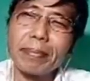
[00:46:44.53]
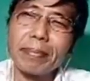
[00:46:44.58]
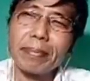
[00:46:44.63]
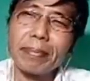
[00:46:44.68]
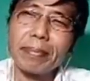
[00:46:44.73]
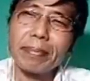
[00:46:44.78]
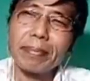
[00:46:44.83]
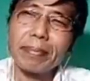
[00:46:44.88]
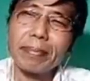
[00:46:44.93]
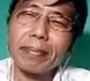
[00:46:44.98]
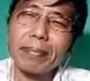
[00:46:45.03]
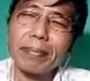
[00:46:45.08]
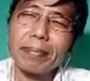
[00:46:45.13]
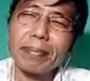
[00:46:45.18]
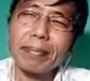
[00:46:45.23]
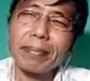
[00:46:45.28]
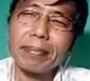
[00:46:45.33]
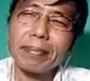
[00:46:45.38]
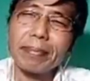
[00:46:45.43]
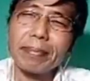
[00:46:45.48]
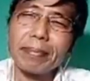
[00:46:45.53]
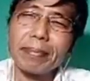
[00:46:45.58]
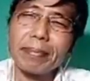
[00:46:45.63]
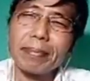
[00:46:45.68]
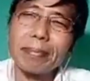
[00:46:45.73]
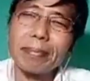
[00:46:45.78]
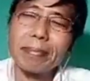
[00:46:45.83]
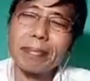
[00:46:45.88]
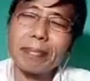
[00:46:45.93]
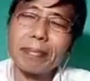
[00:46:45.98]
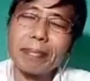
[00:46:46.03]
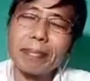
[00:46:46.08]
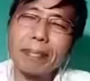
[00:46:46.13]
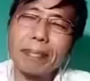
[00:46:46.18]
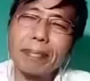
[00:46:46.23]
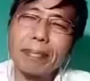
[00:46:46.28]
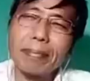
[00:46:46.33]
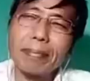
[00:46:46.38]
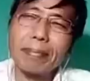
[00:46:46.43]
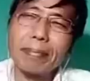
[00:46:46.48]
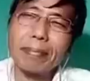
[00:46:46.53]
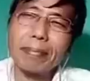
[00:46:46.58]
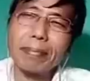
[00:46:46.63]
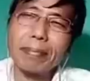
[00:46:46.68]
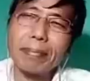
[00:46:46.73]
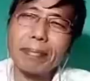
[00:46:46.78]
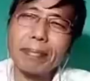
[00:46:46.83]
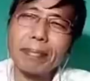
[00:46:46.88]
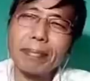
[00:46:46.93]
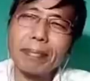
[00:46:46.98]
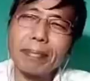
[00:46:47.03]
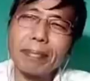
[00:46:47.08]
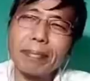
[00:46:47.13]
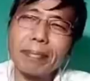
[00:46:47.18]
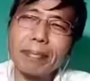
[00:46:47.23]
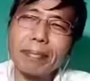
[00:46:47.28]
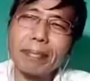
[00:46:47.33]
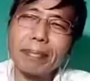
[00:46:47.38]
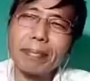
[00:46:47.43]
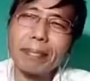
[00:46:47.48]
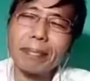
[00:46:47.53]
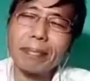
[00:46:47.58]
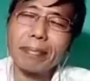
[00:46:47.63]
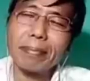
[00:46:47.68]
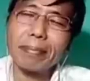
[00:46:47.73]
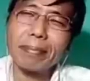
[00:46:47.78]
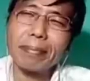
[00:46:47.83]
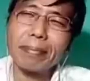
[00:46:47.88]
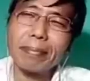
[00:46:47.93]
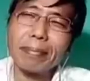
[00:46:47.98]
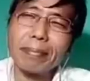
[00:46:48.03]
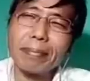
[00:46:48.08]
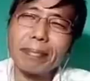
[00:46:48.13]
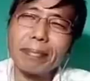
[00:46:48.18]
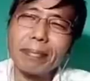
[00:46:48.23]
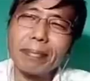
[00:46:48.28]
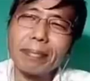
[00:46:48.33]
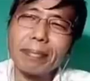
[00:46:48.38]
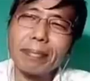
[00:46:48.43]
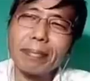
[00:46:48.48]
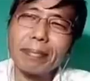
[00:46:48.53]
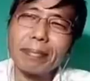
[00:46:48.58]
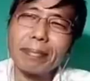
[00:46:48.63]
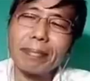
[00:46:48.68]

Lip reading: This person isn't speaking.